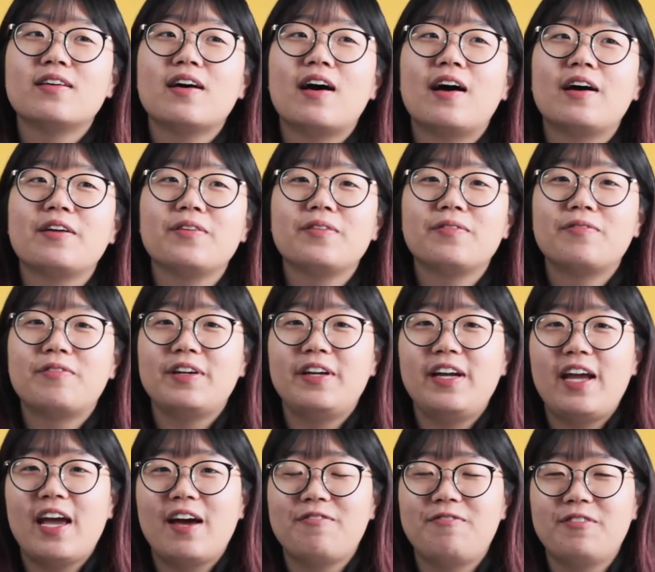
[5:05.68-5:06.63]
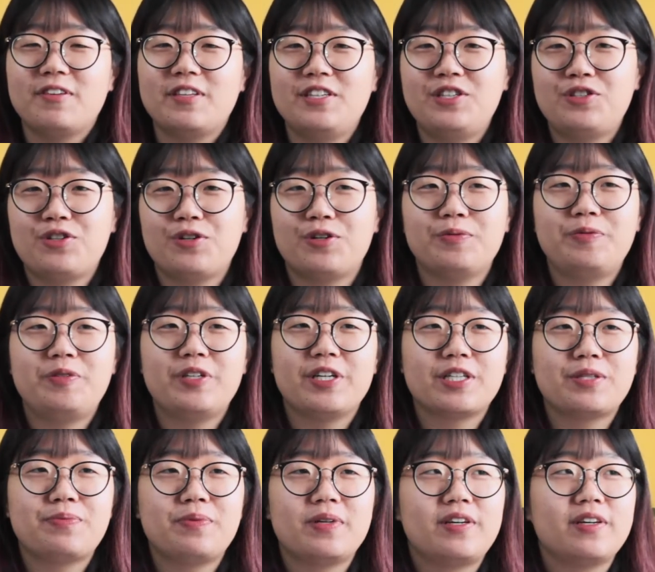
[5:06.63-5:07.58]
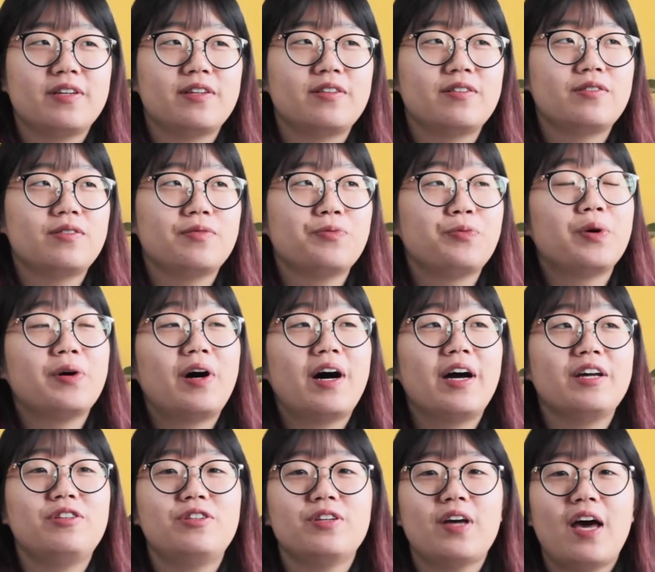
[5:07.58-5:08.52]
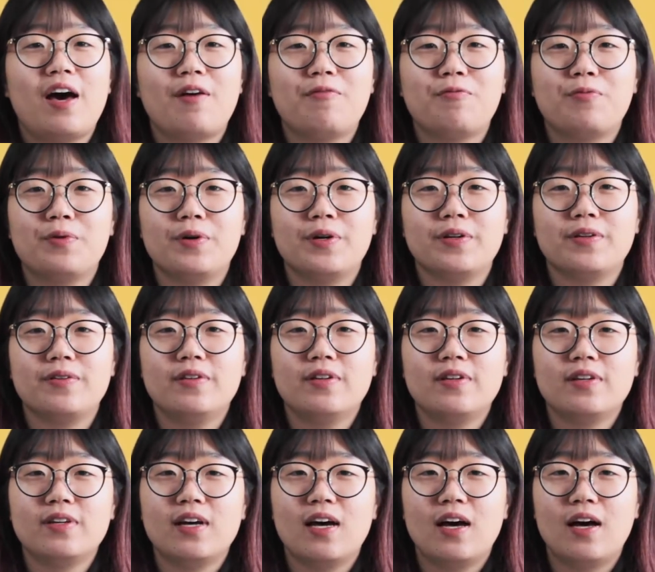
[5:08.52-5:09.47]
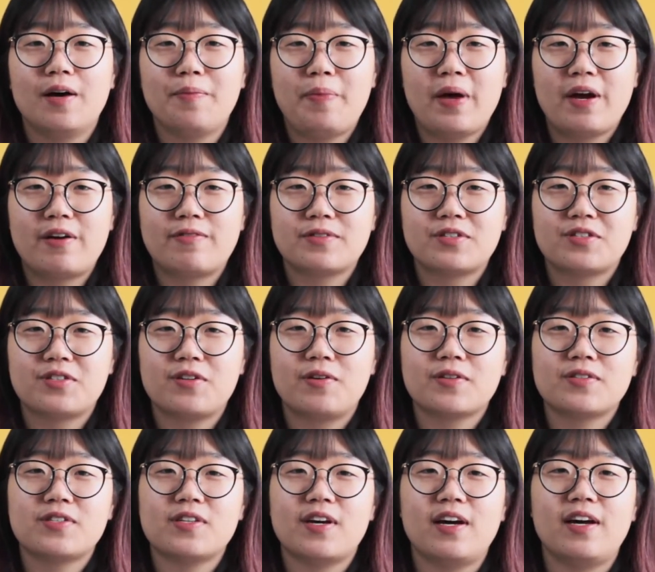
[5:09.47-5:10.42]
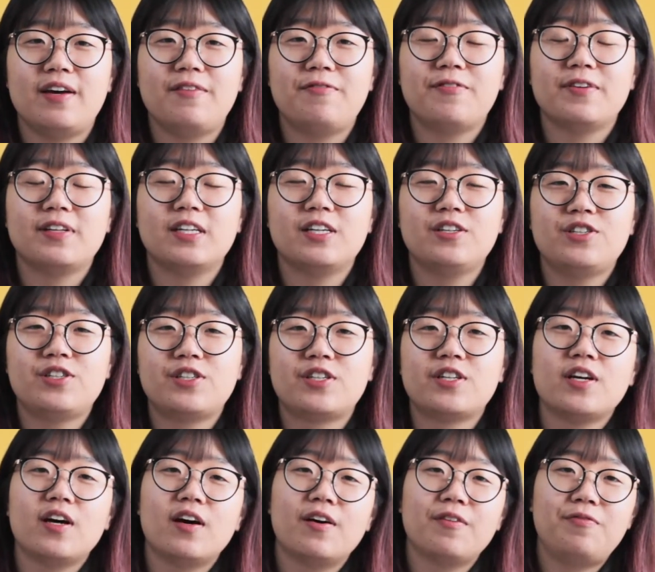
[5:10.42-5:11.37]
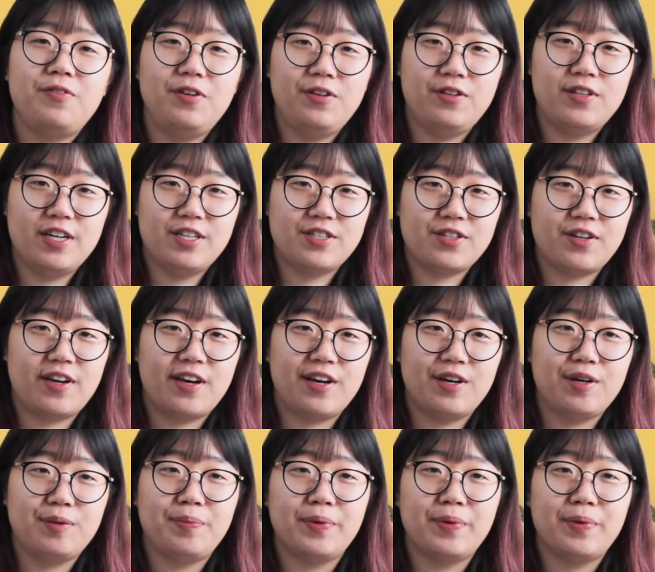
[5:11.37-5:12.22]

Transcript: I don't really have finished objects because, well, I do have a pair of socks I finished a few days ago,